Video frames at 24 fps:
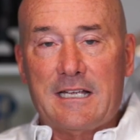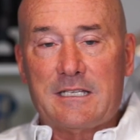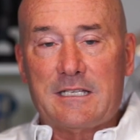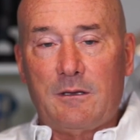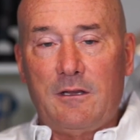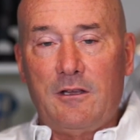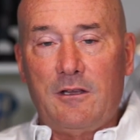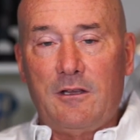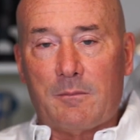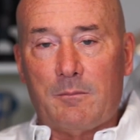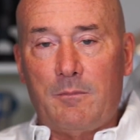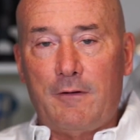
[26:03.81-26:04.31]

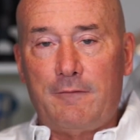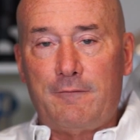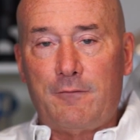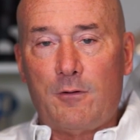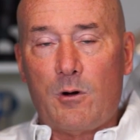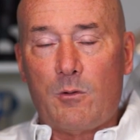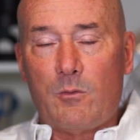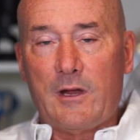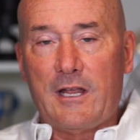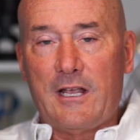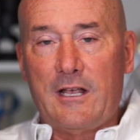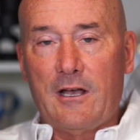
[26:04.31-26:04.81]
guys, look,
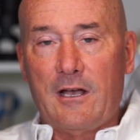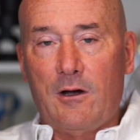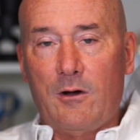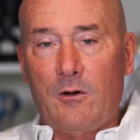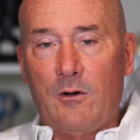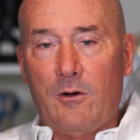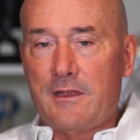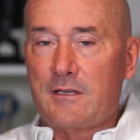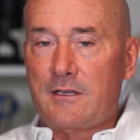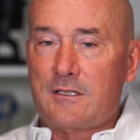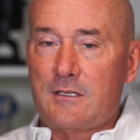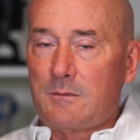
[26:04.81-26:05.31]
before we
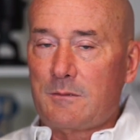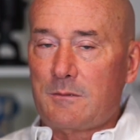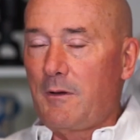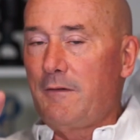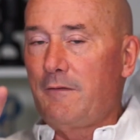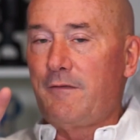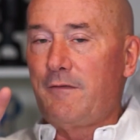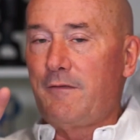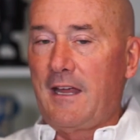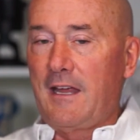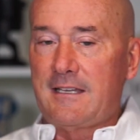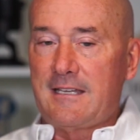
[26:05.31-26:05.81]
go, and this has
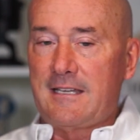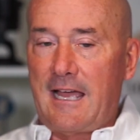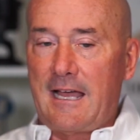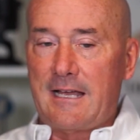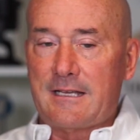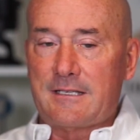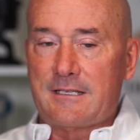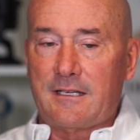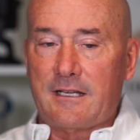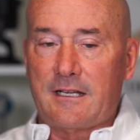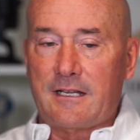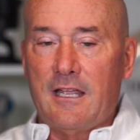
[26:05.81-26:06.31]
been
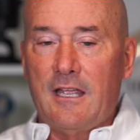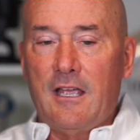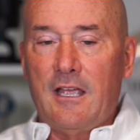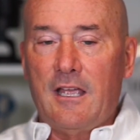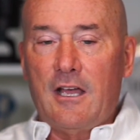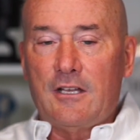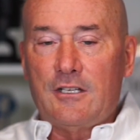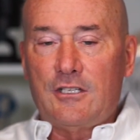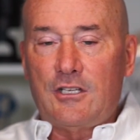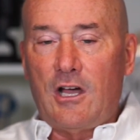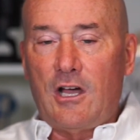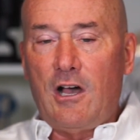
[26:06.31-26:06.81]
fantastic,
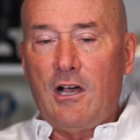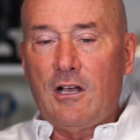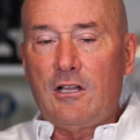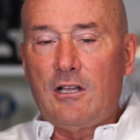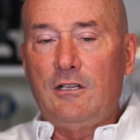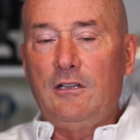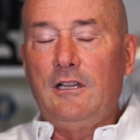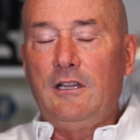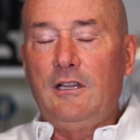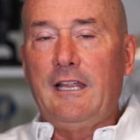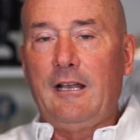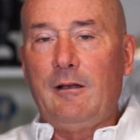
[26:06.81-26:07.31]

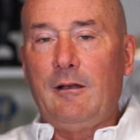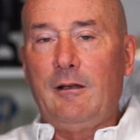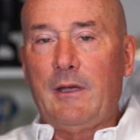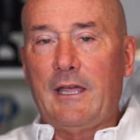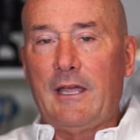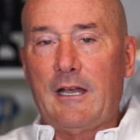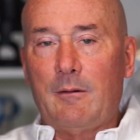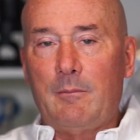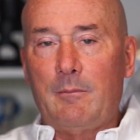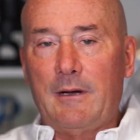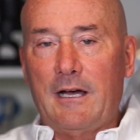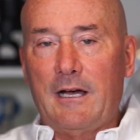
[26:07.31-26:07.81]
talk a little
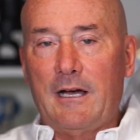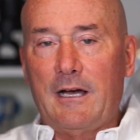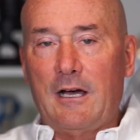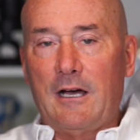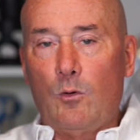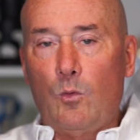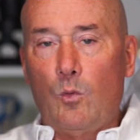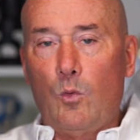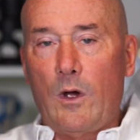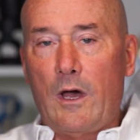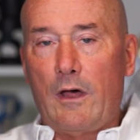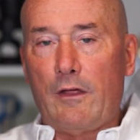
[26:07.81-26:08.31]
bit
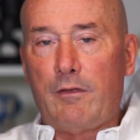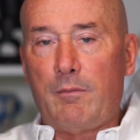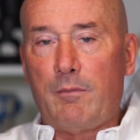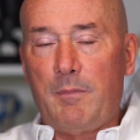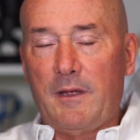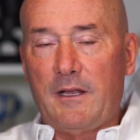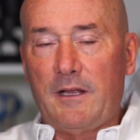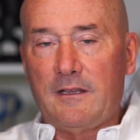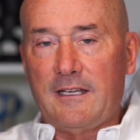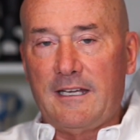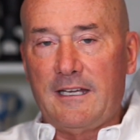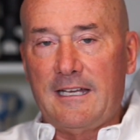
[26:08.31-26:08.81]
about wealth
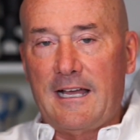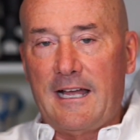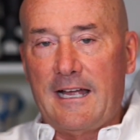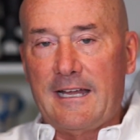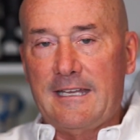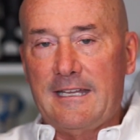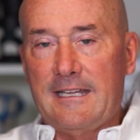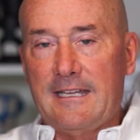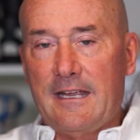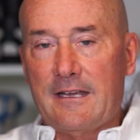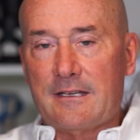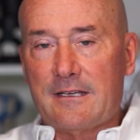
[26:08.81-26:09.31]
building
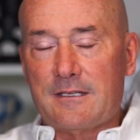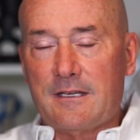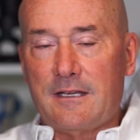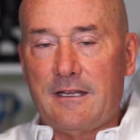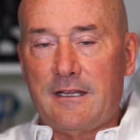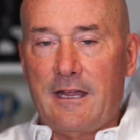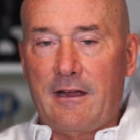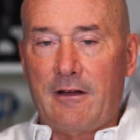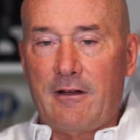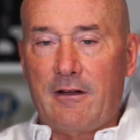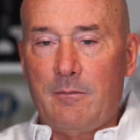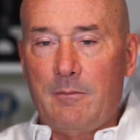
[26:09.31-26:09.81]
ideas. And
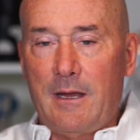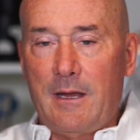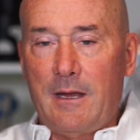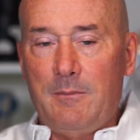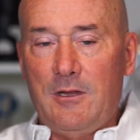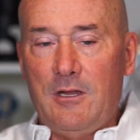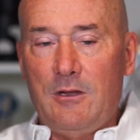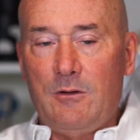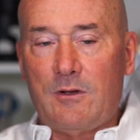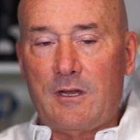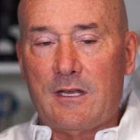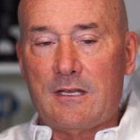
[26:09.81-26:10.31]
Garrett,
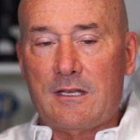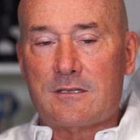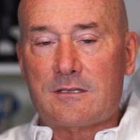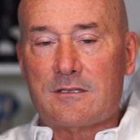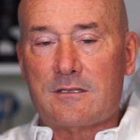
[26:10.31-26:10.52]
maybe you can